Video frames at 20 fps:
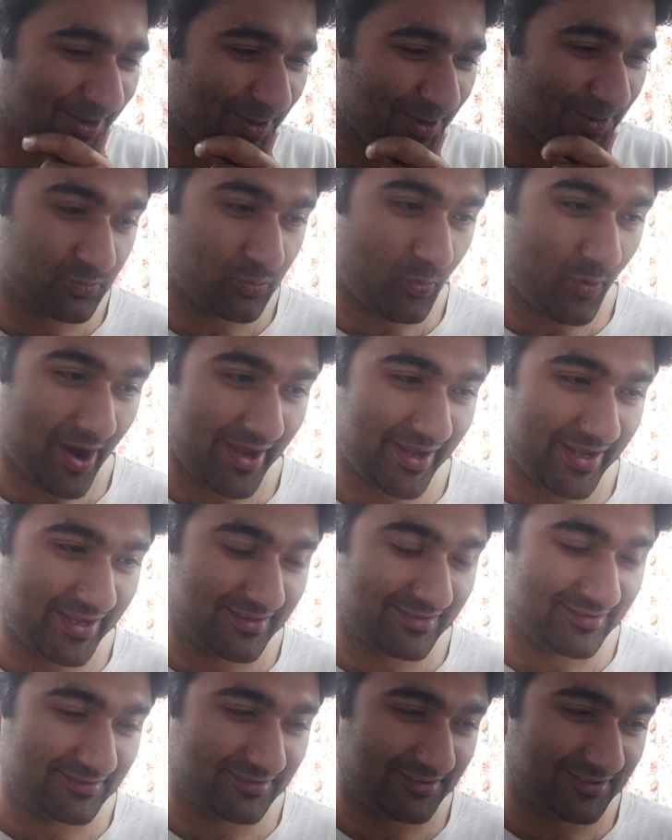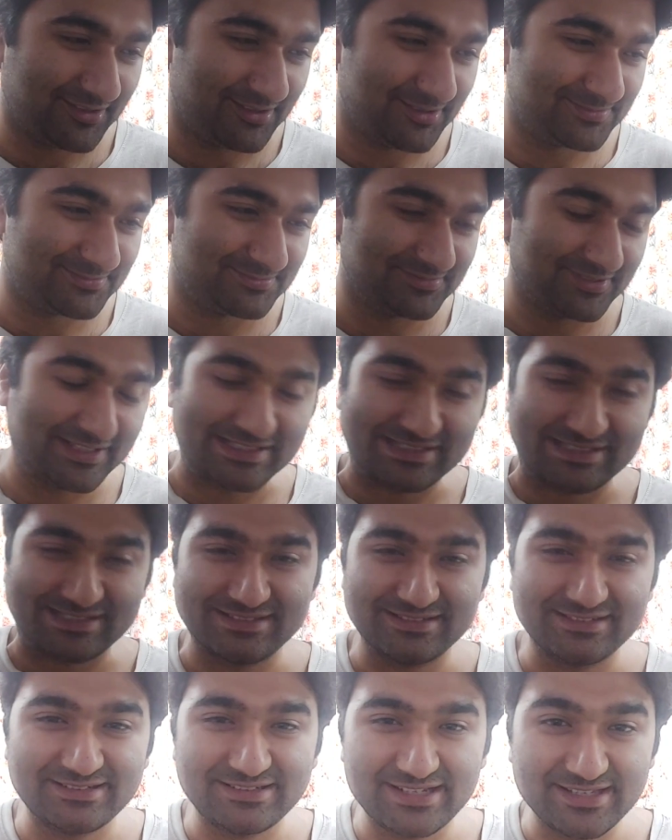now. Why is
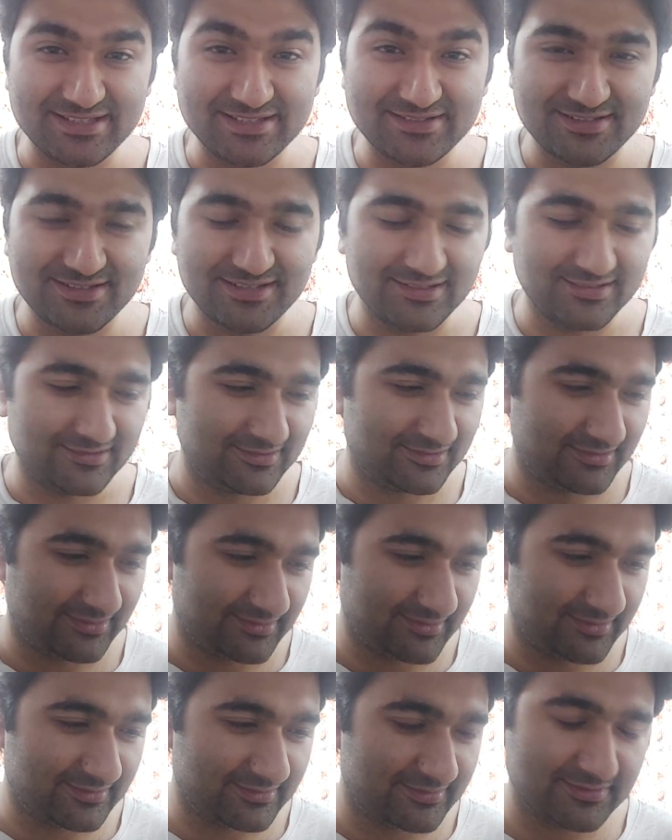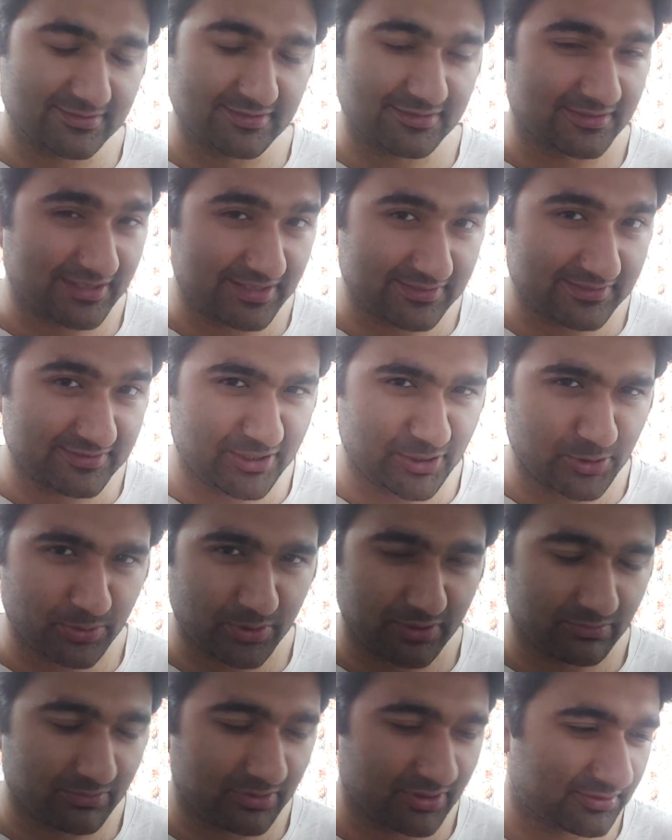DC? Is this a DC
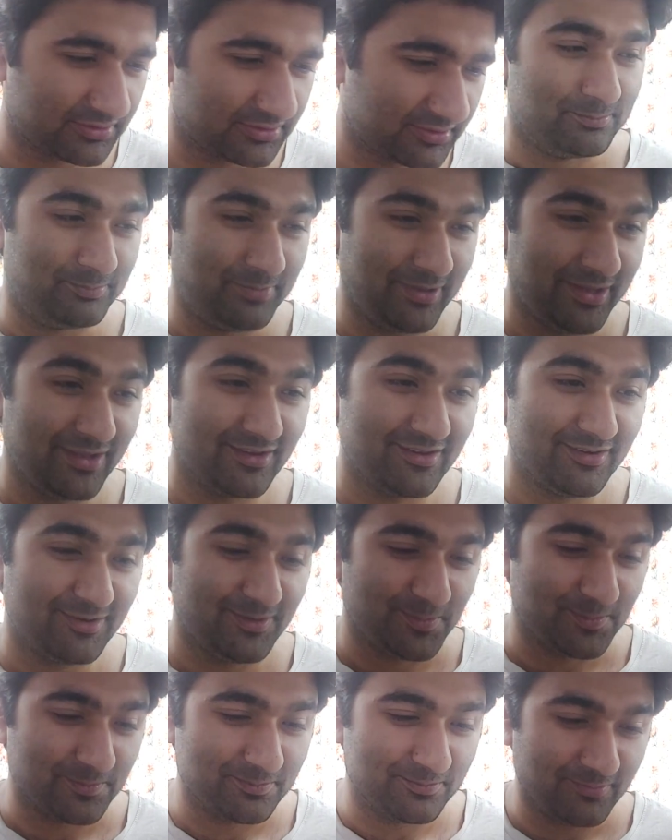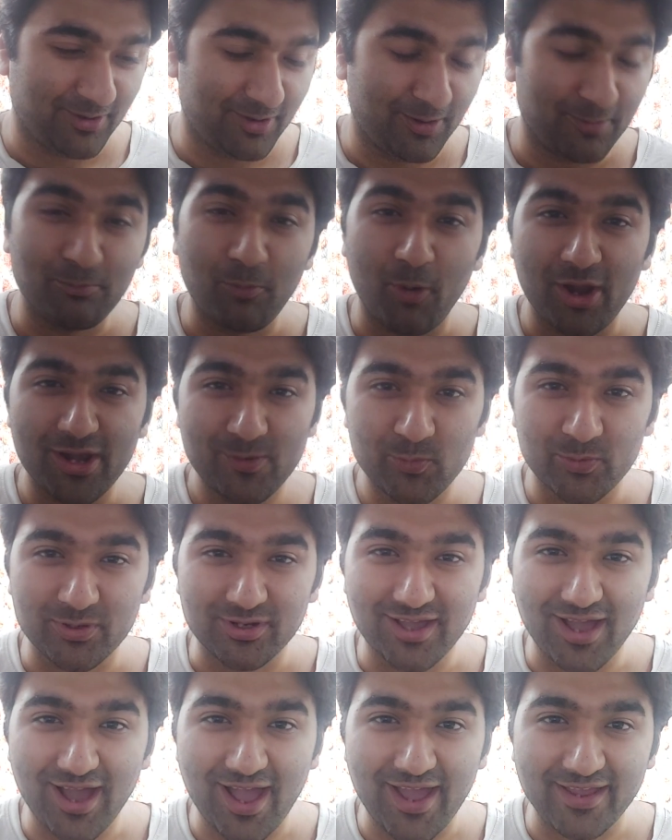universe? Being a Bollywood
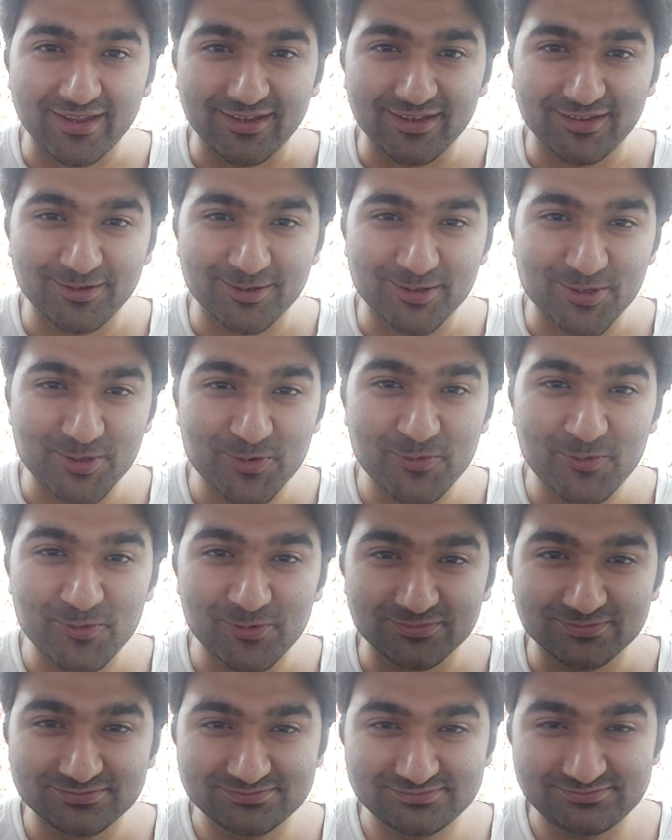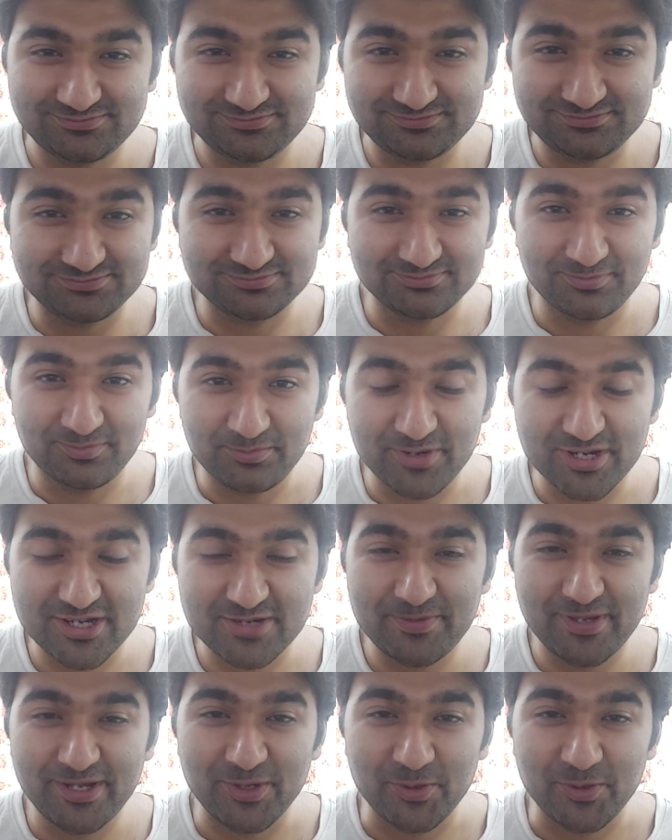guy, you must be